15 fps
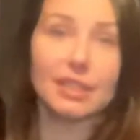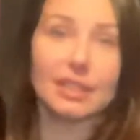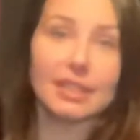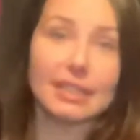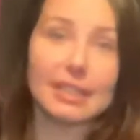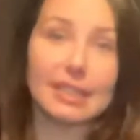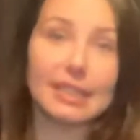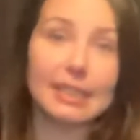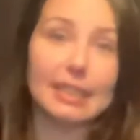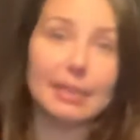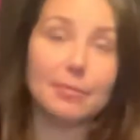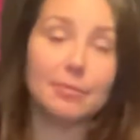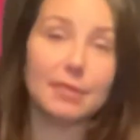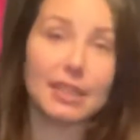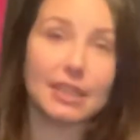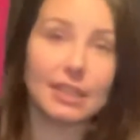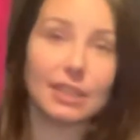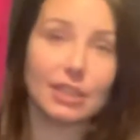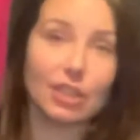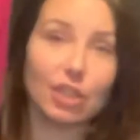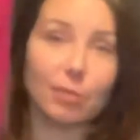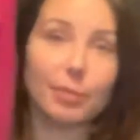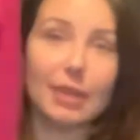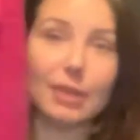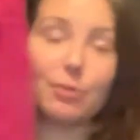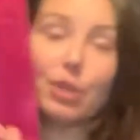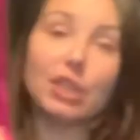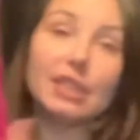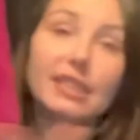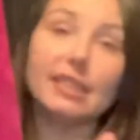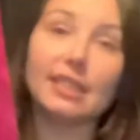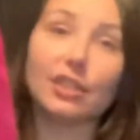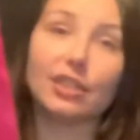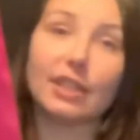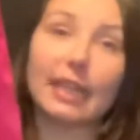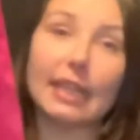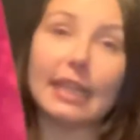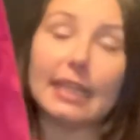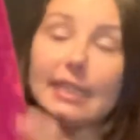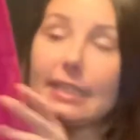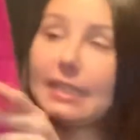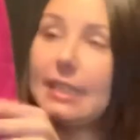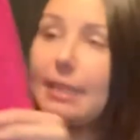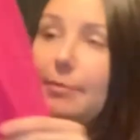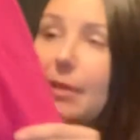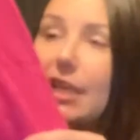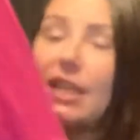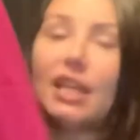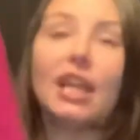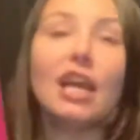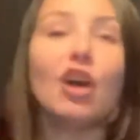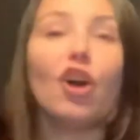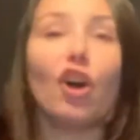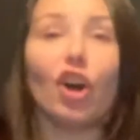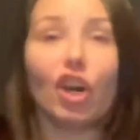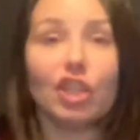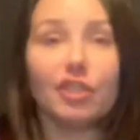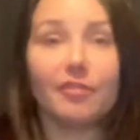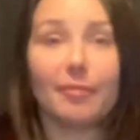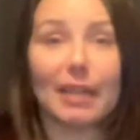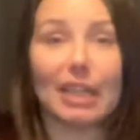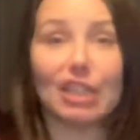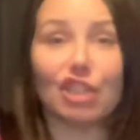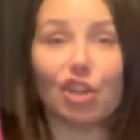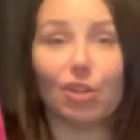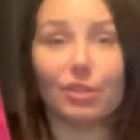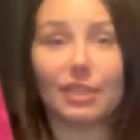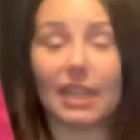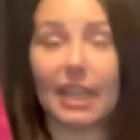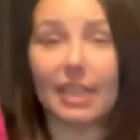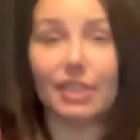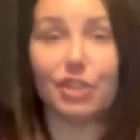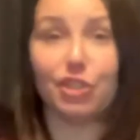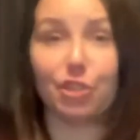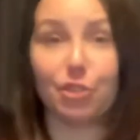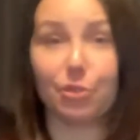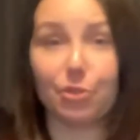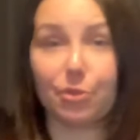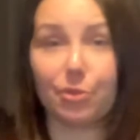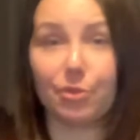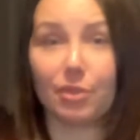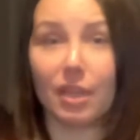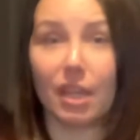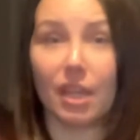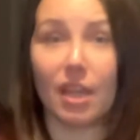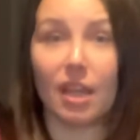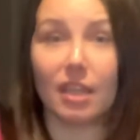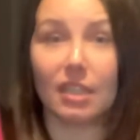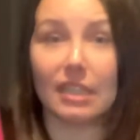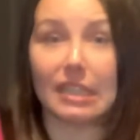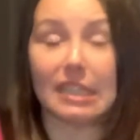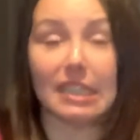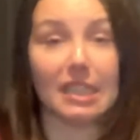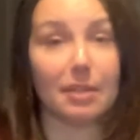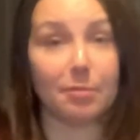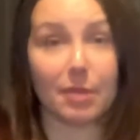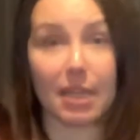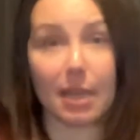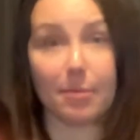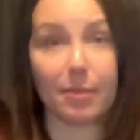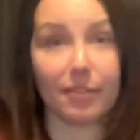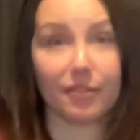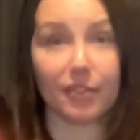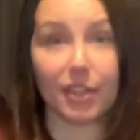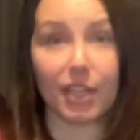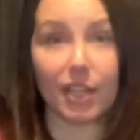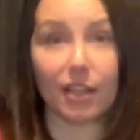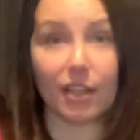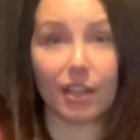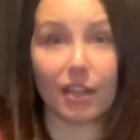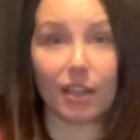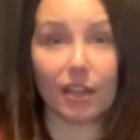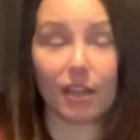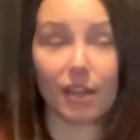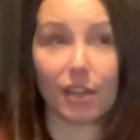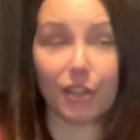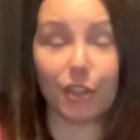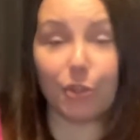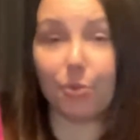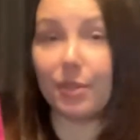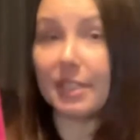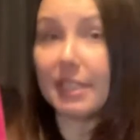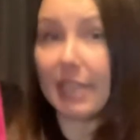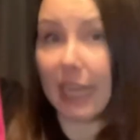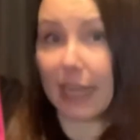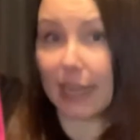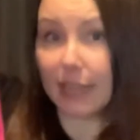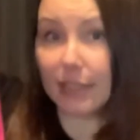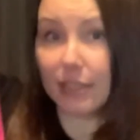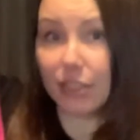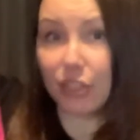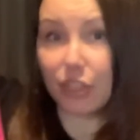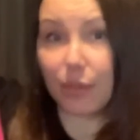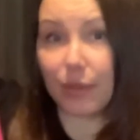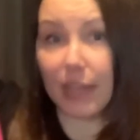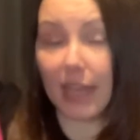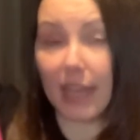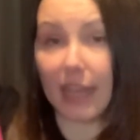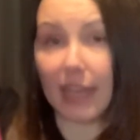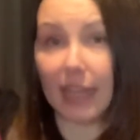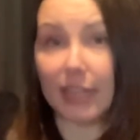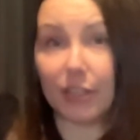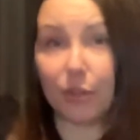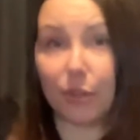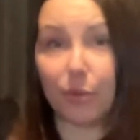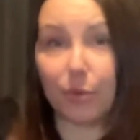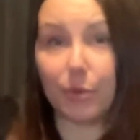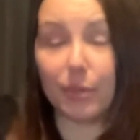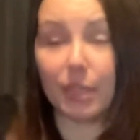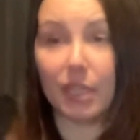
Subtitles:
steam this a little bit. Well, it's silk, I can't steam it. All of my clothes, I do steam them if they're new with tags, so that I don't